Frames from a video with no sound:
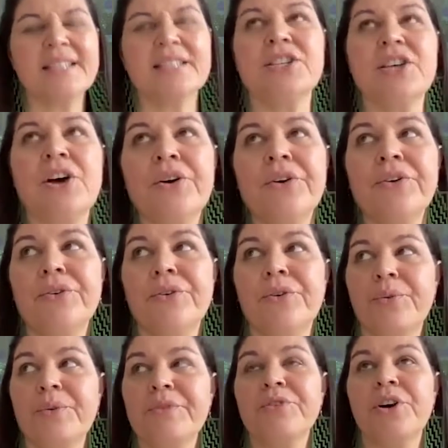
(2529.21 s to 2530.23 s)
So
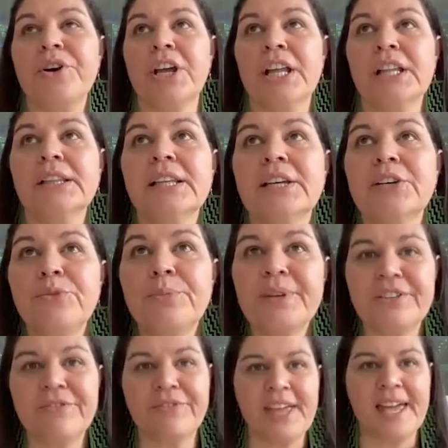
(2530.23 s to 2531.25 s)
we've got a little
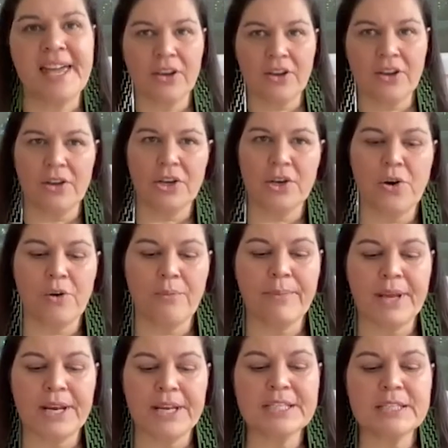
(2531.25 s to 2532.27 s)
bit of that going
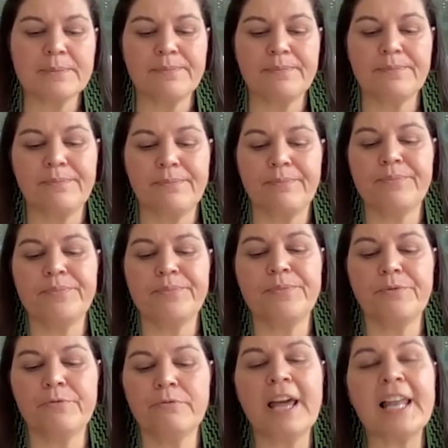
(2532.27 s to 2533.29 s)
on, but it's
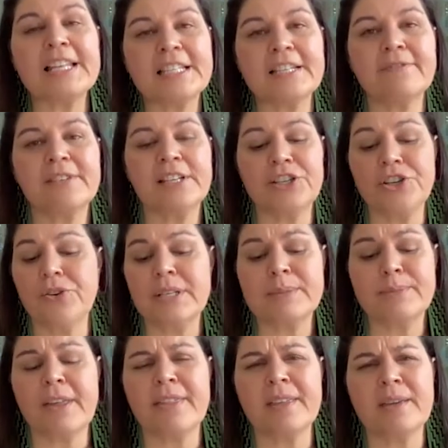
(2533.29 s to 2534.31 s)
relatively new,
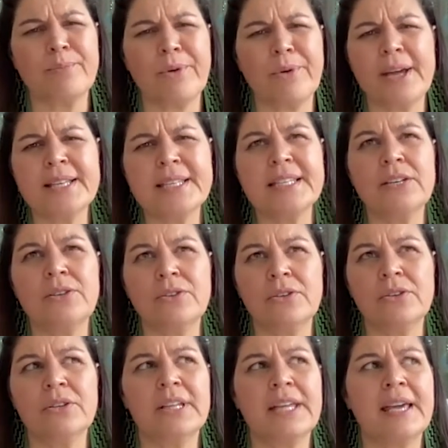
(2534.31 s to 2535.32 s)
as I think Briar said
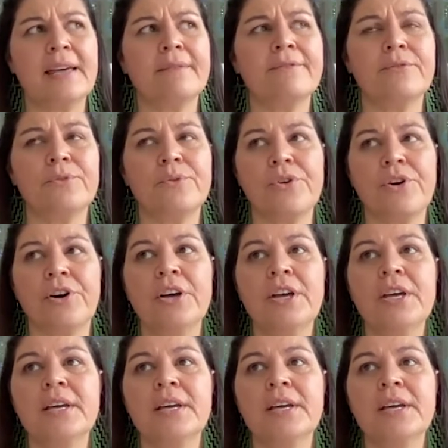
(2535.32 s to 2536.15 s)
earlier, for